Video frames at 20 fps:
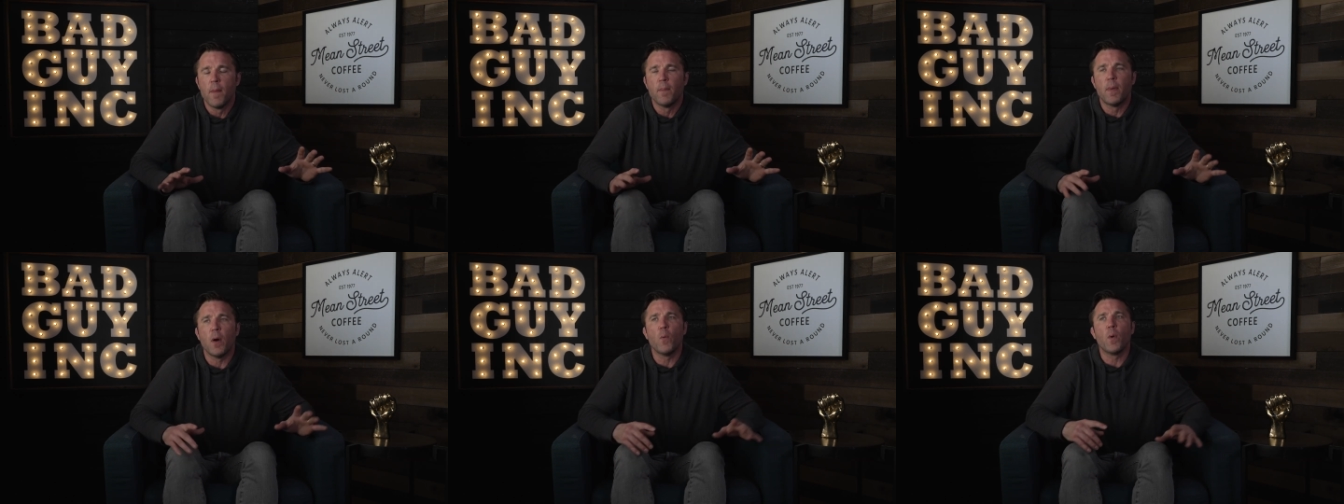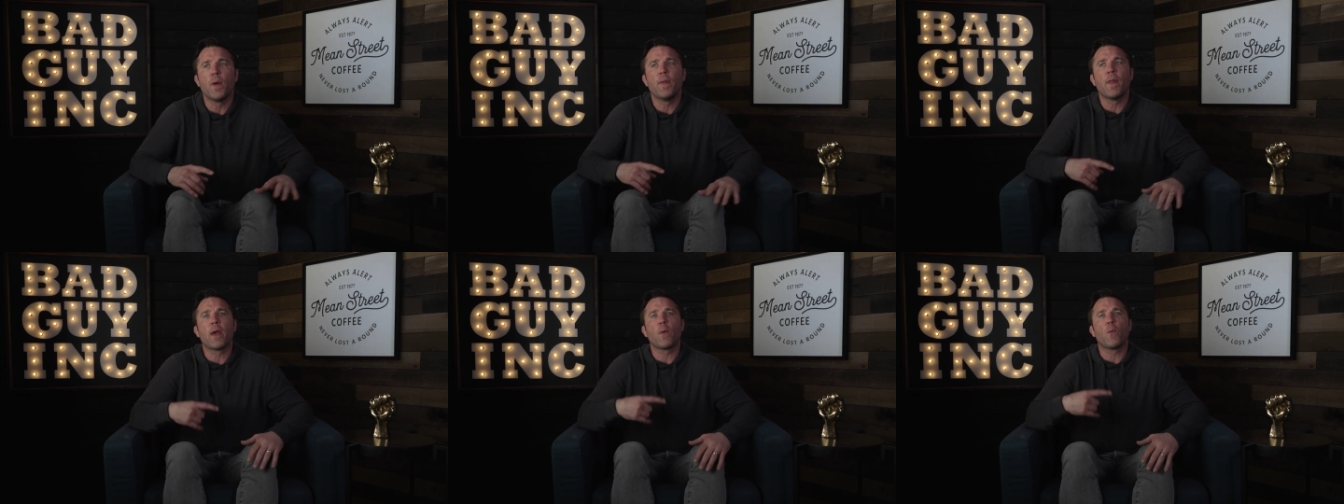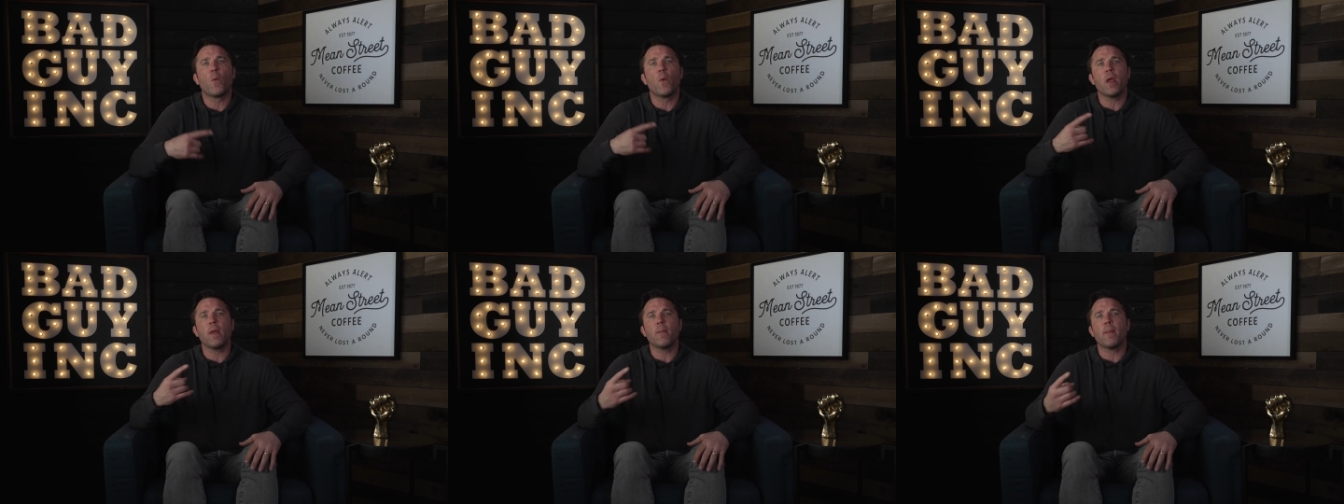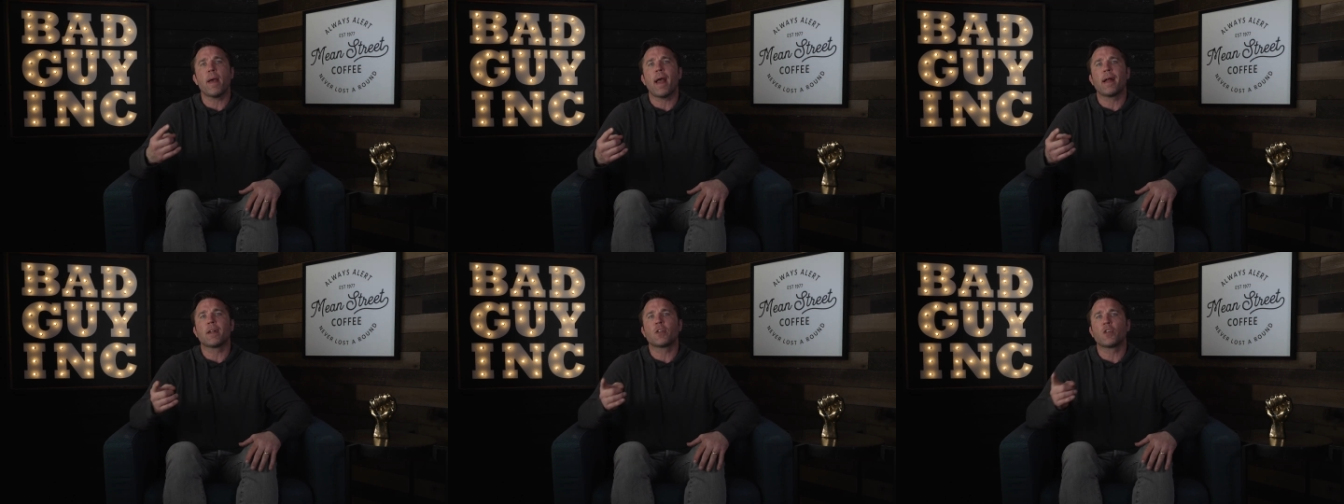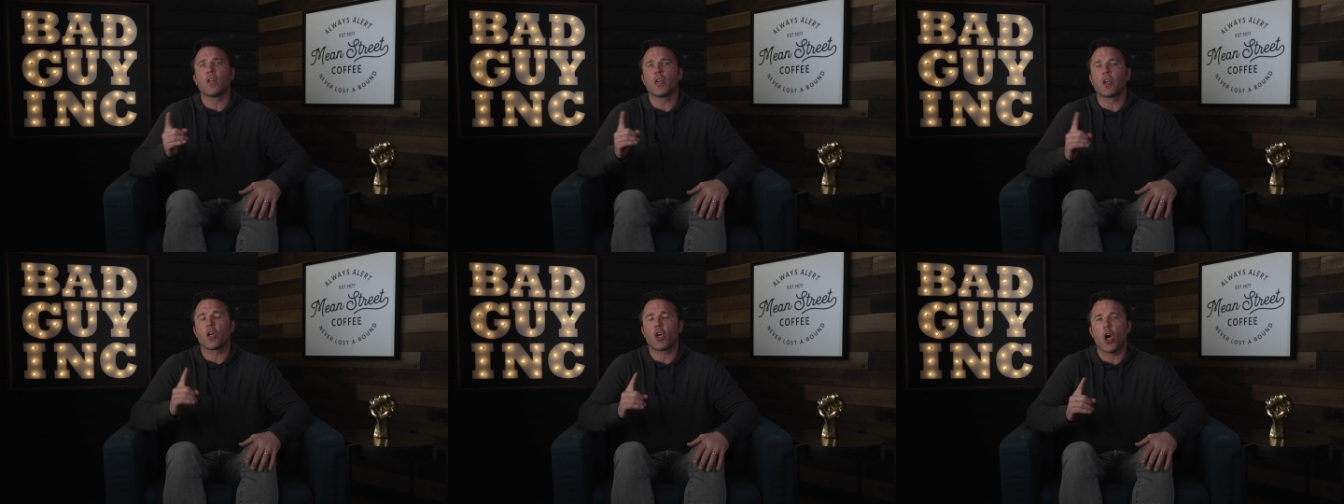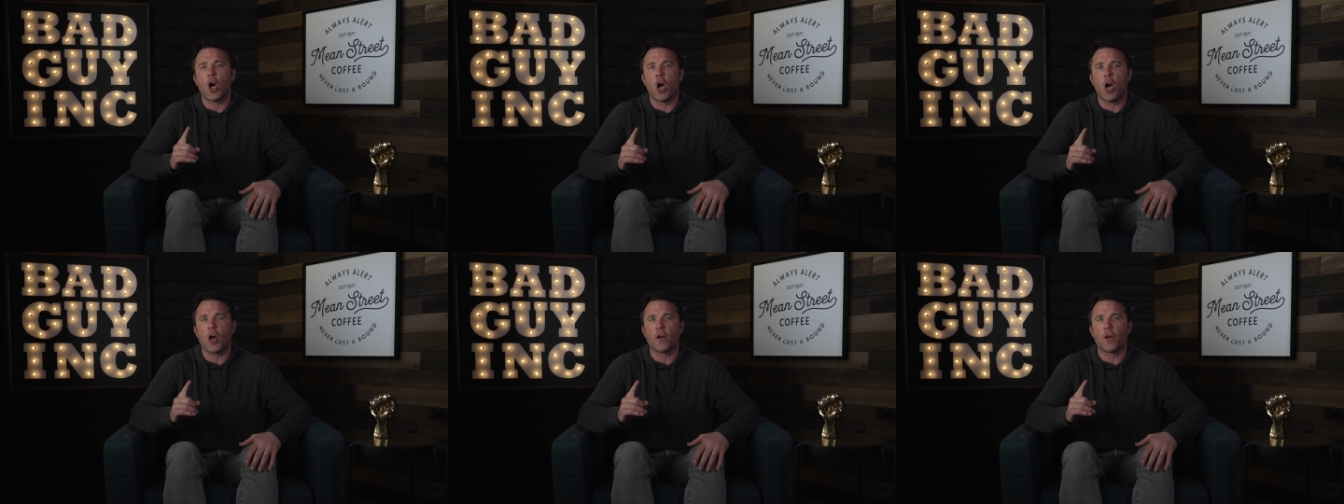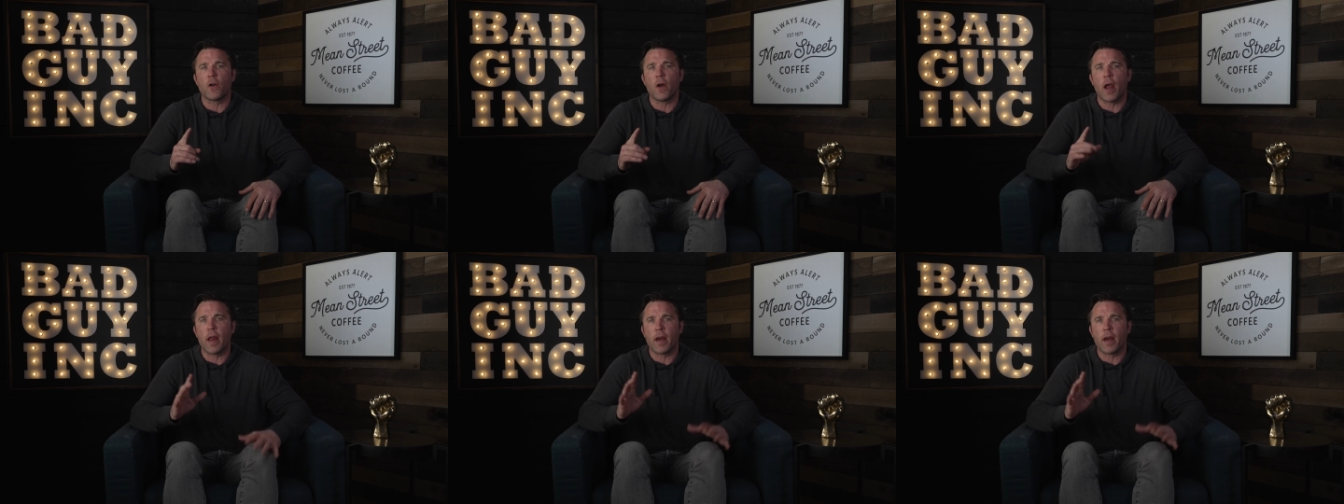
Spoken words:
But when they rematched it, Conor,